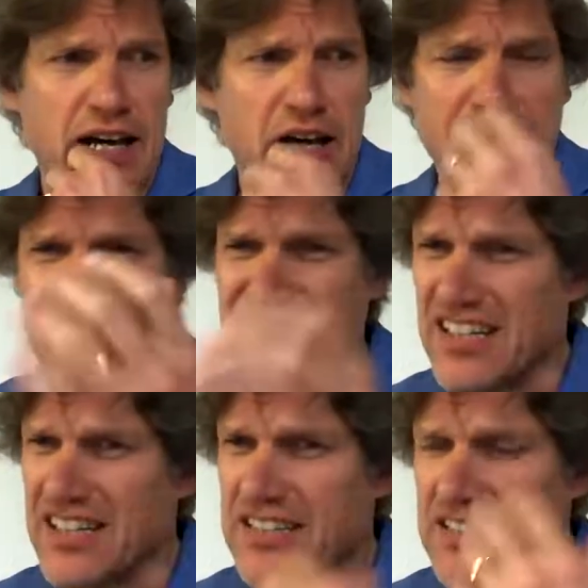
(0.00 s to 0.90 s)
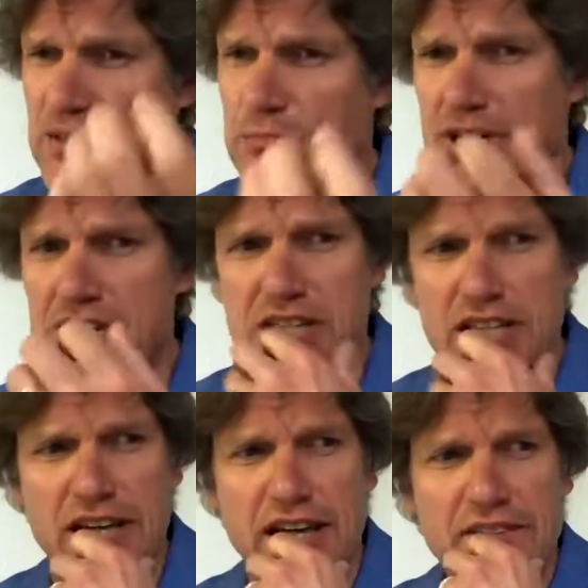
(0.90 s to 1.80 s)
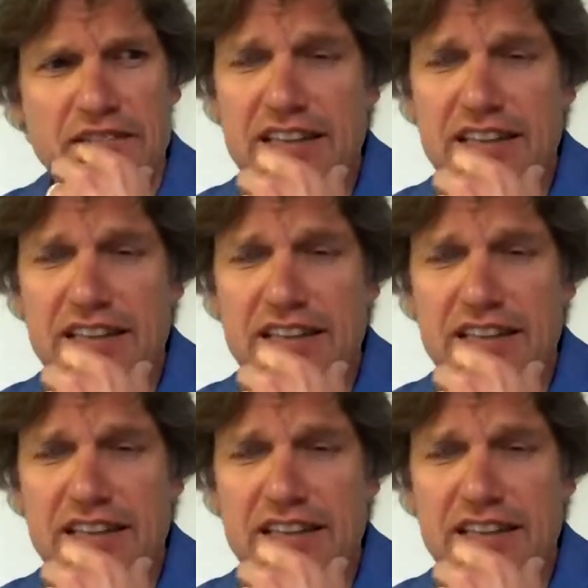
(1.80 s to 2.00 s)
anxiety, depression,